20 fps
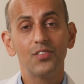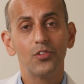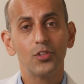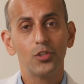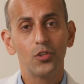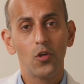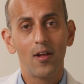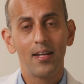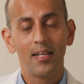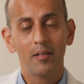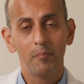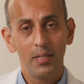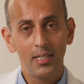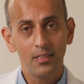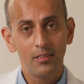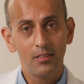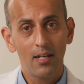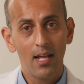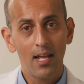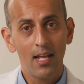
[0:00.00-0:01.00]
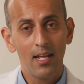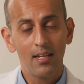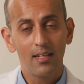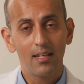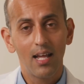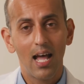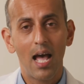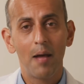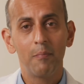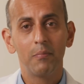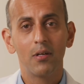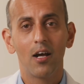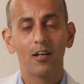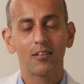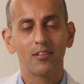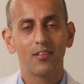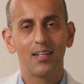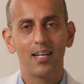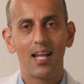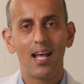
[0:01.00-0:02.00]
for joining me today. I'm
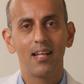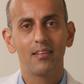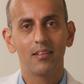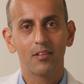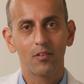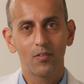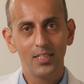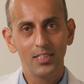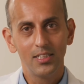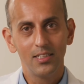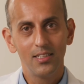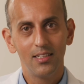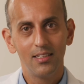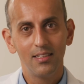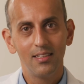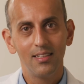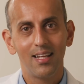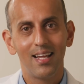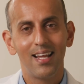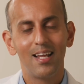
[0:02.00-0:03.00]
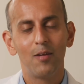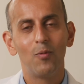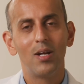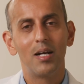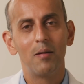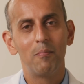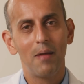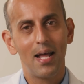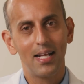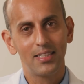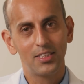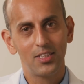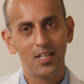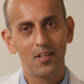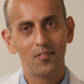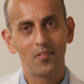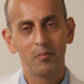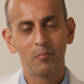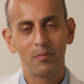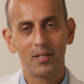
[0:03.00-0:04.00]
Dr. Ananthakrishnan, and we are Mass
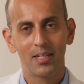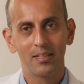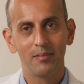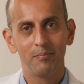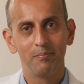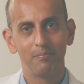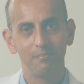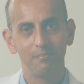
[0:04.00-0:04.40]
General Brigham.